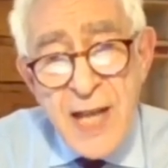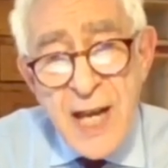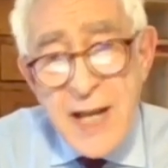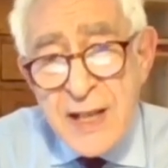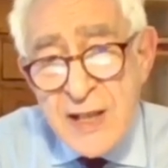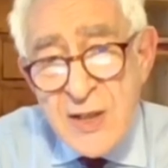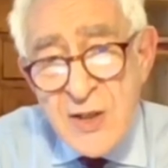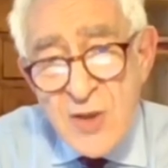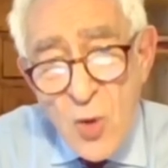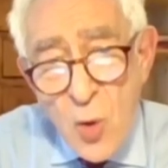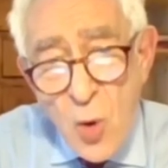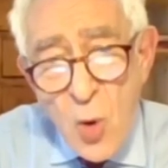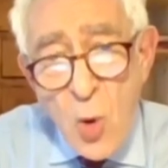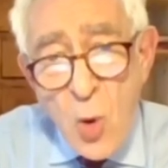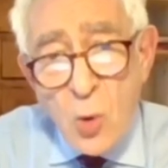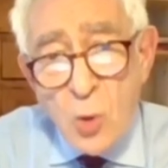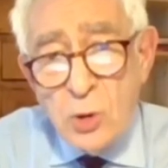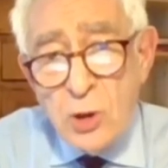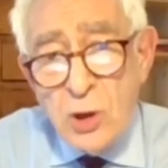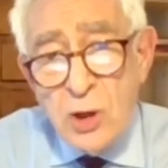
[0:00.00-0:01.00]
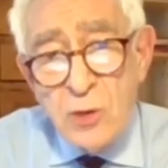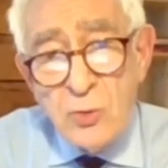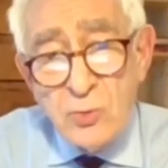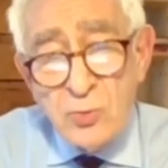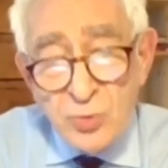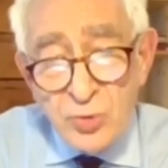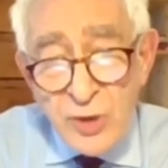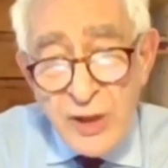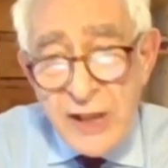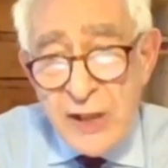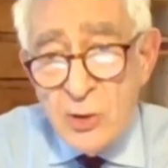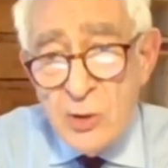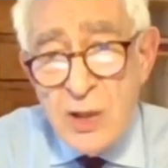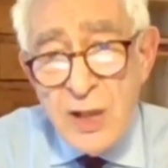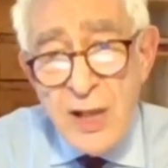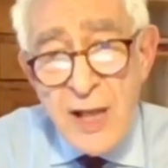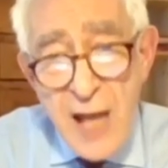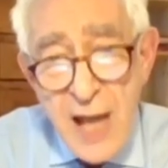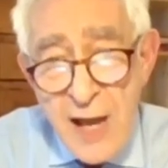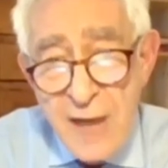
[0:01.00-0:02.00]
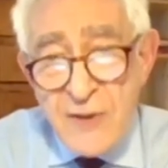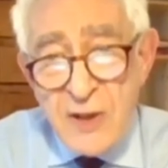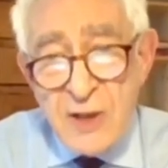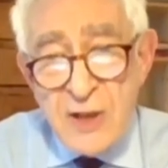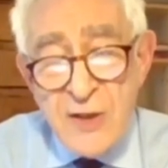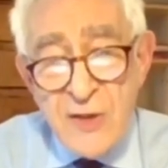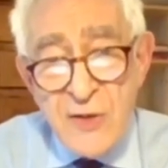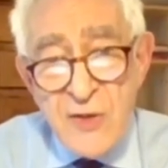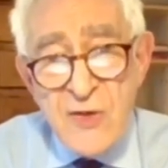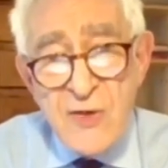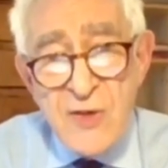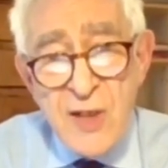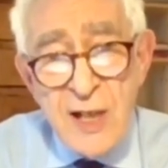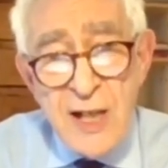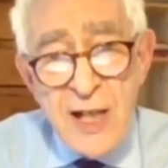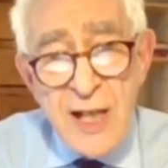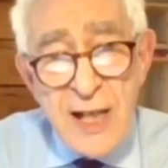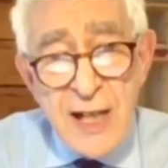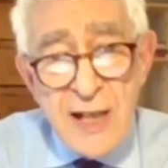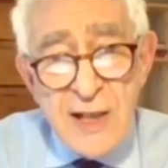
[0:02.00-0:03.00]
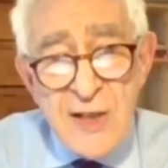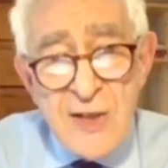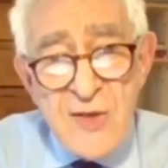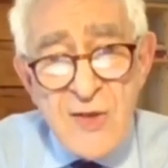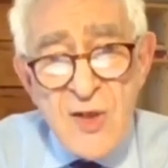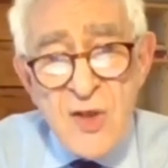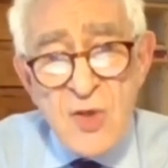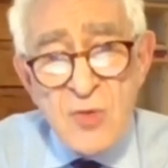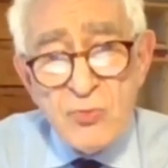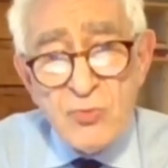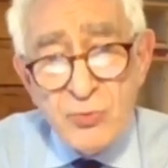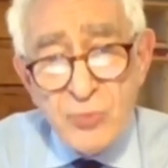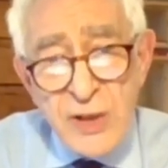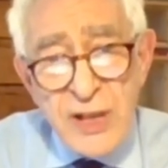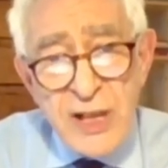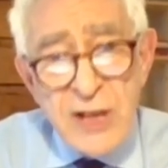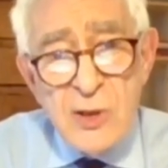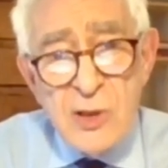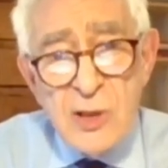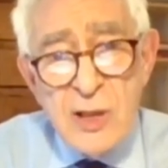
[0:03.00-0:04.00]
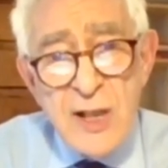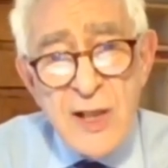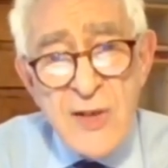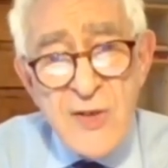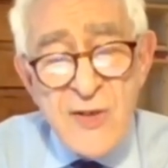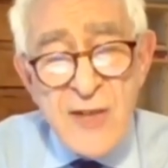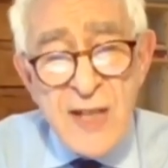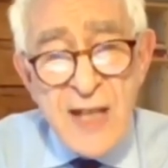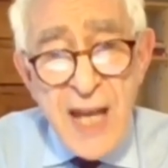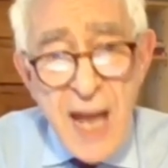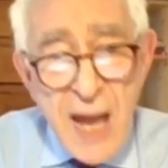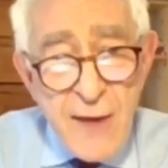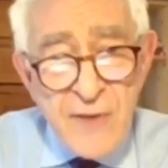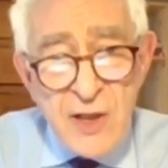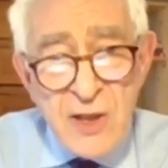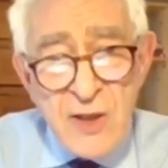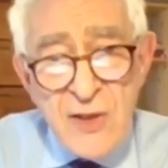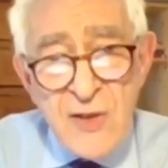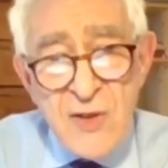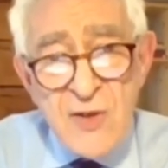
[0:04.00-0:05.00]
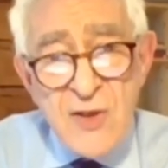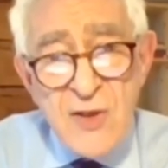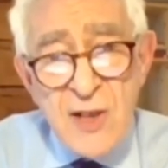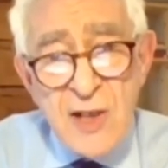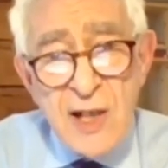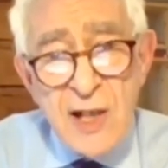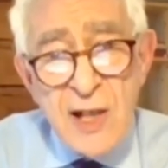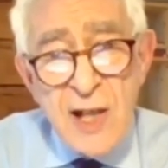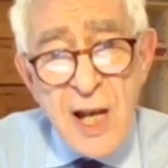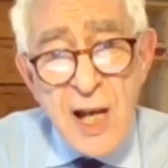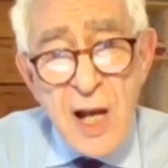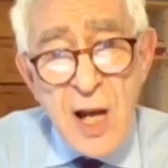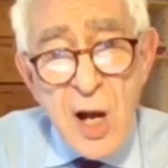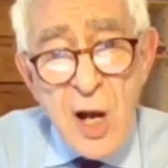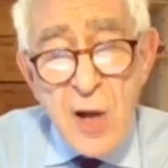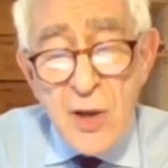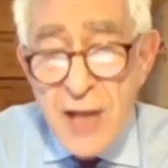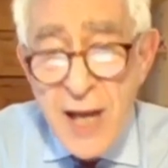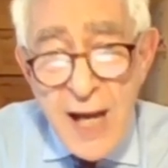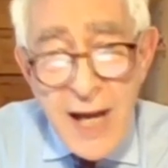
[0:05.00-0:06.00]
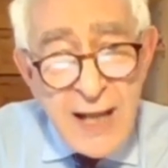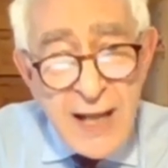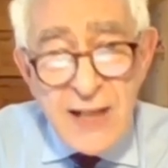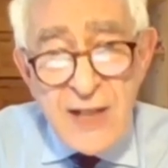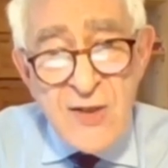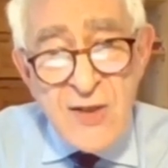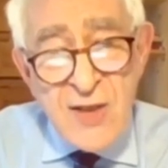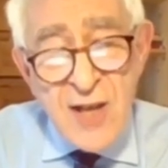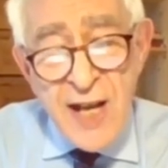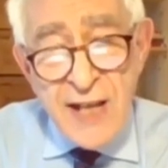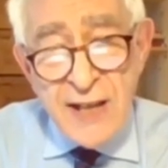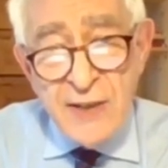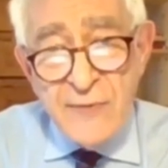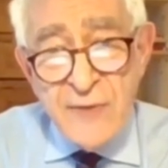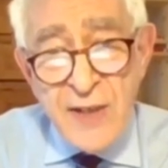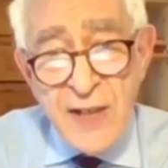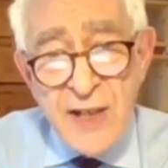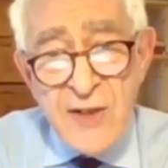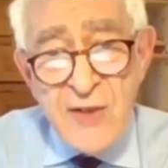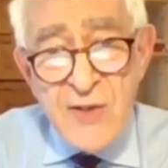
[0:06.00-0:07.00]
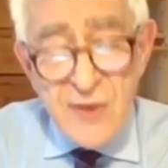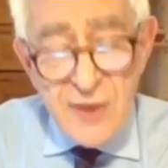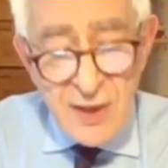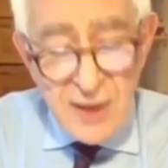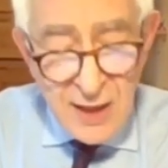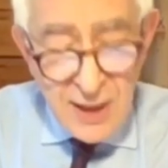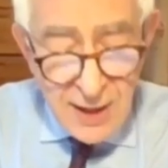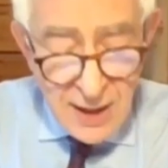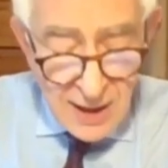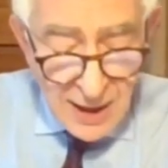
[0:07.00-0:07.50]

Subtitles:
That is all real evidence. It is as real as the evidence on any side of this.